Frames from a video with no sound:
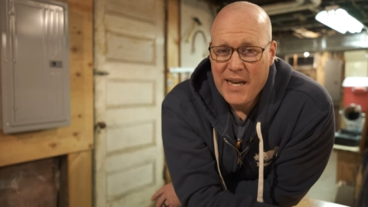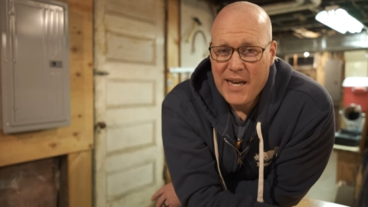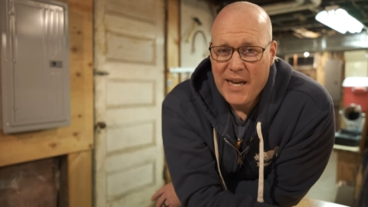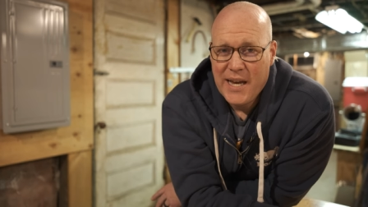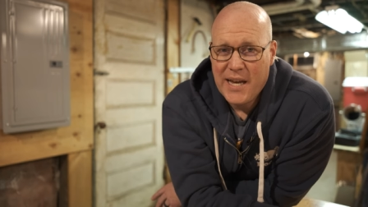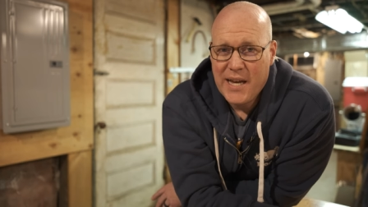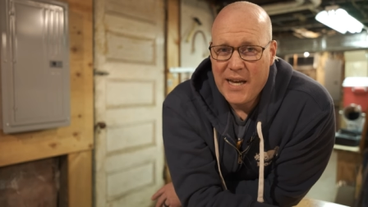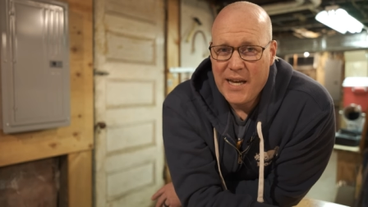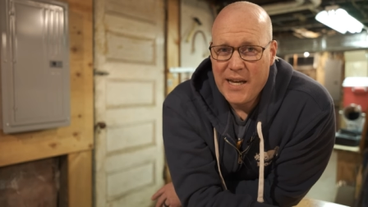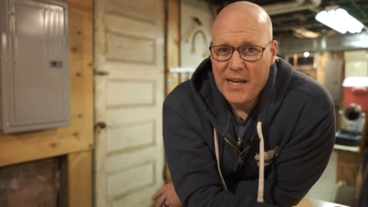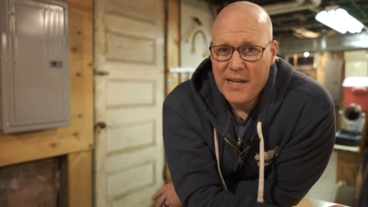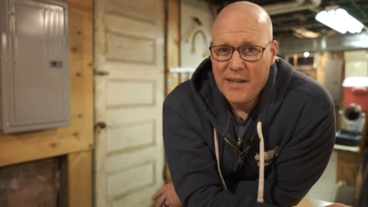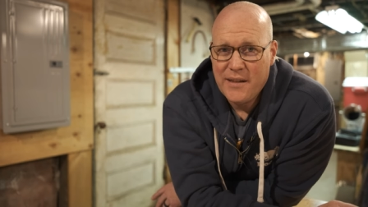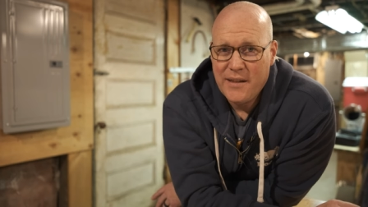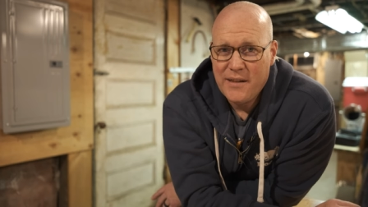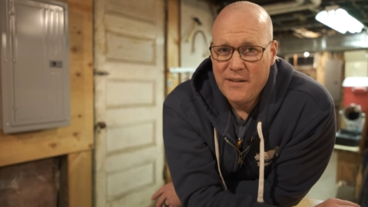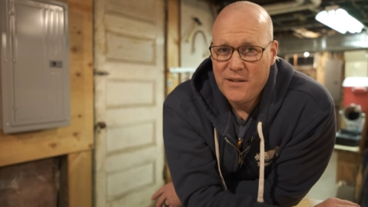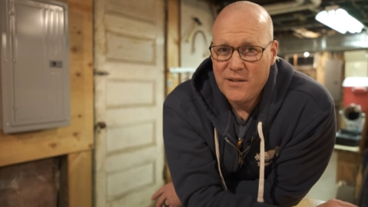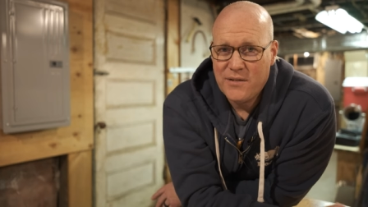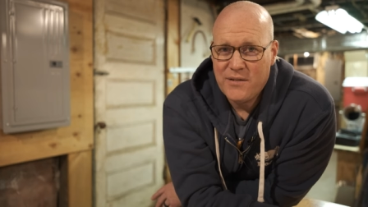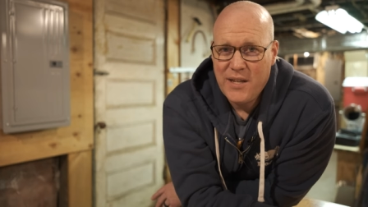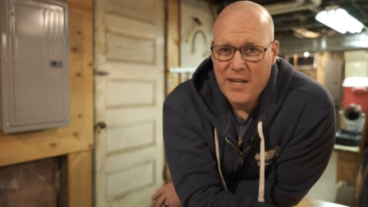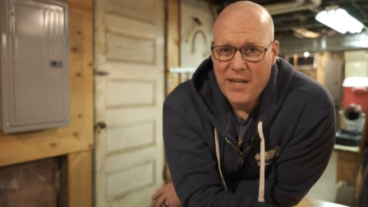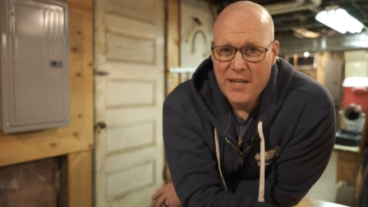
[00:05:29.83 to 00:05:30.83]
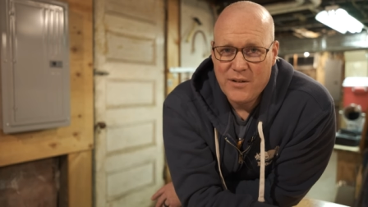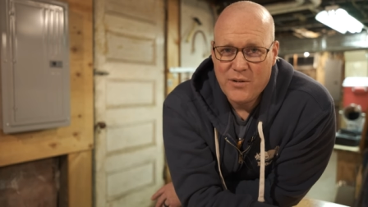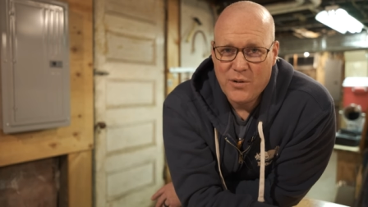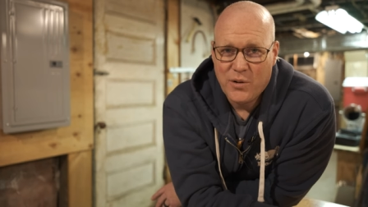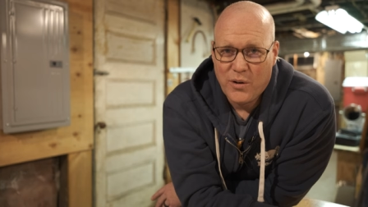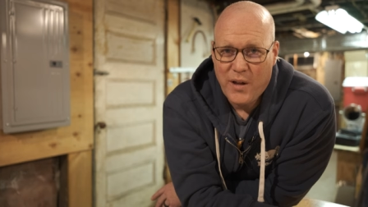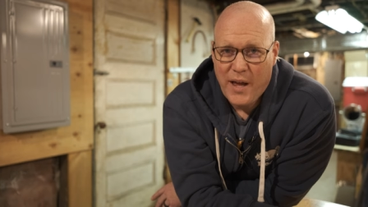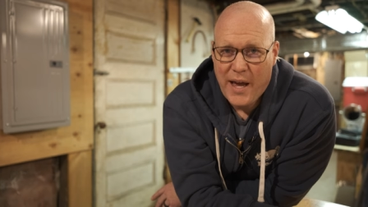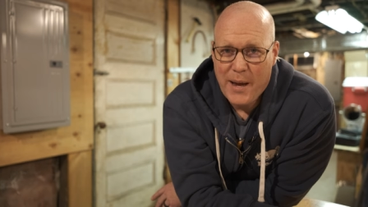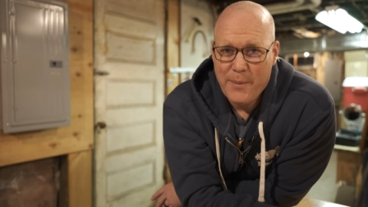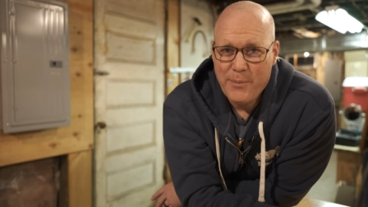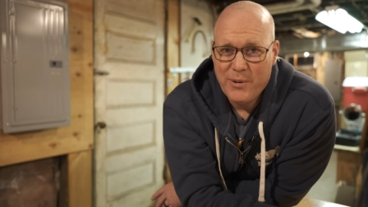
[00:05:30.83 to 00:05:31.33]
uh, just the
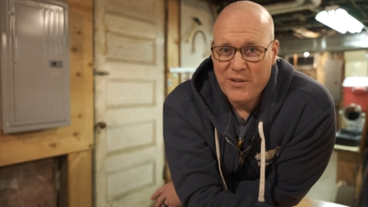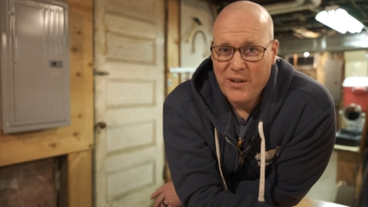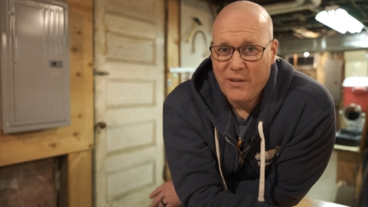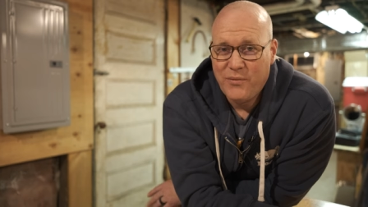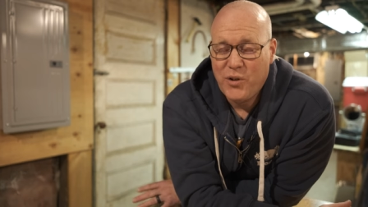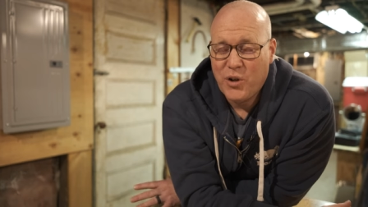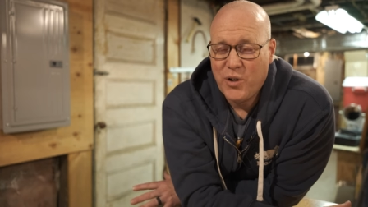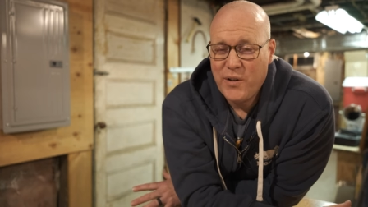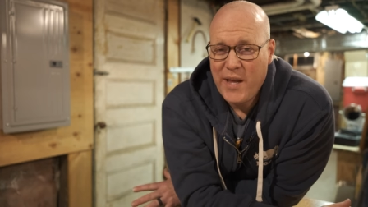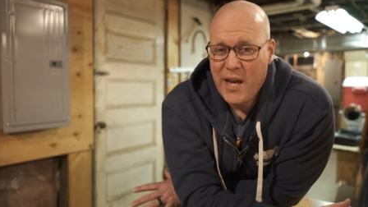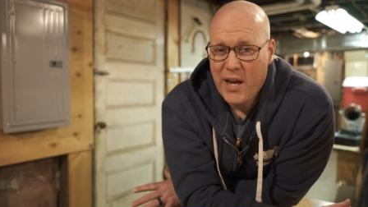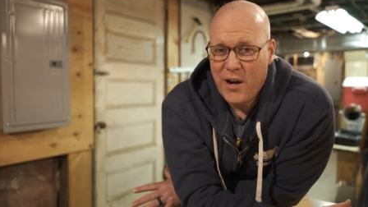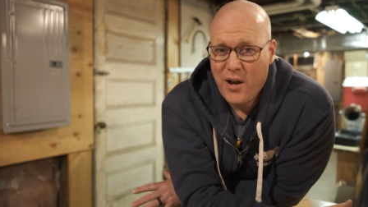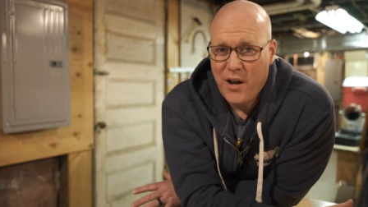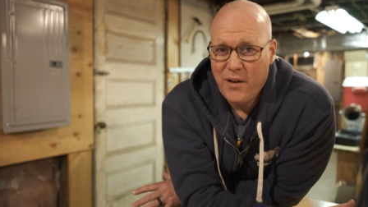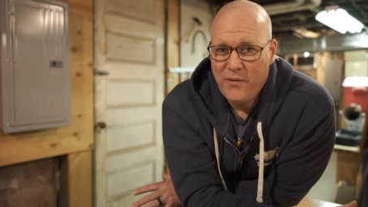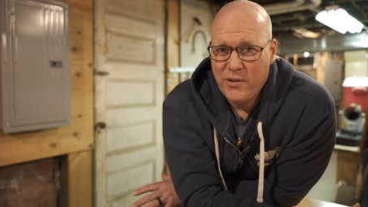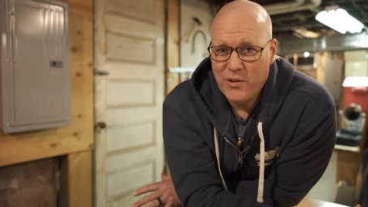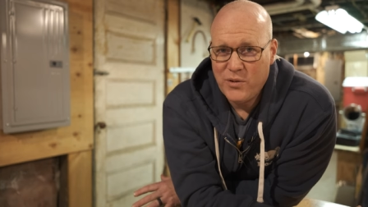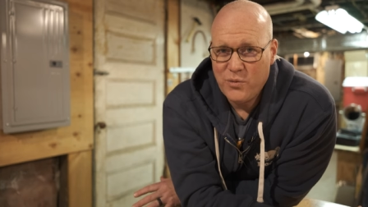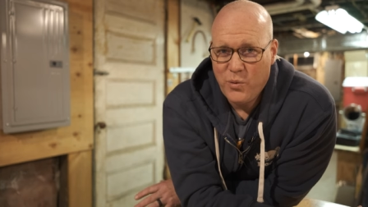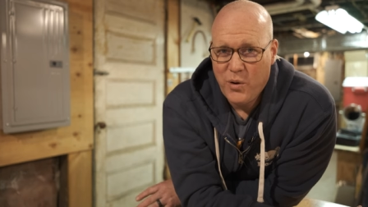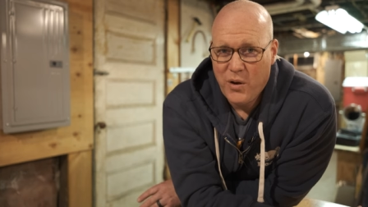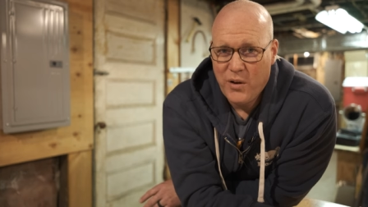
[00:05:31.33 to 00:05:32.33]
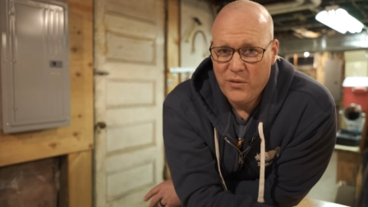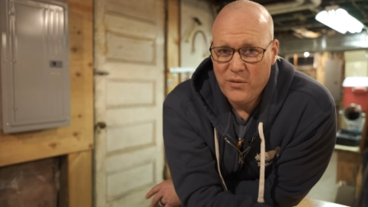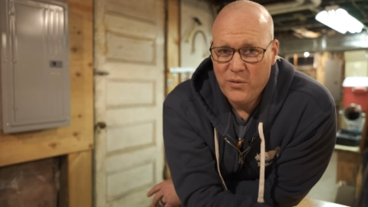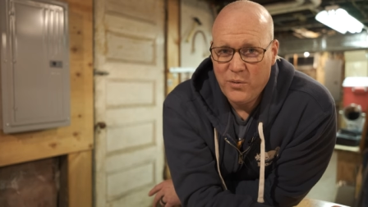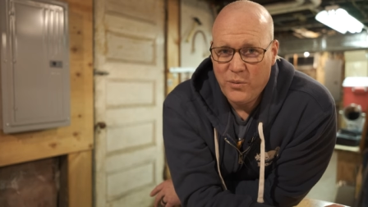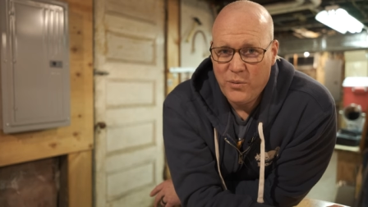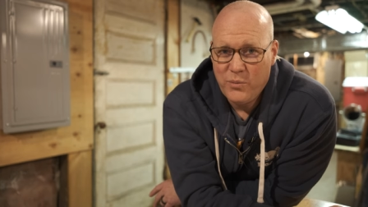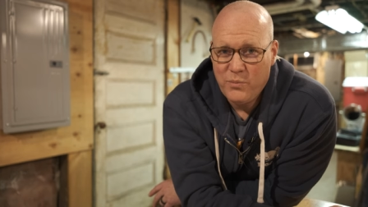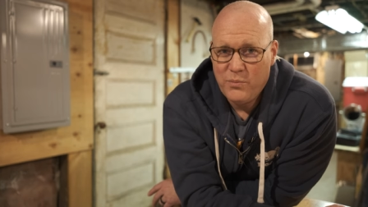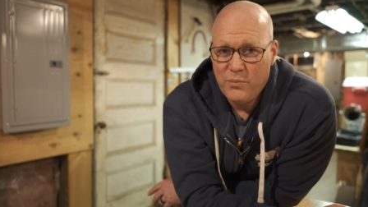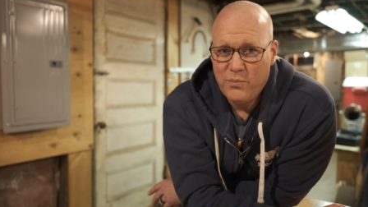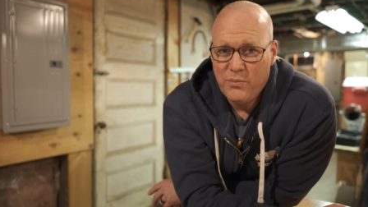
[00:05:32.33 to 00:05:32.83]
internal IBIS. I've turned that off as well,
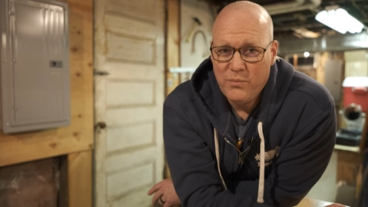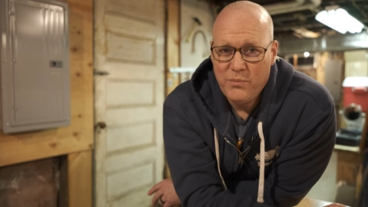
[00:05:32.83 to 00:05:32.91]
so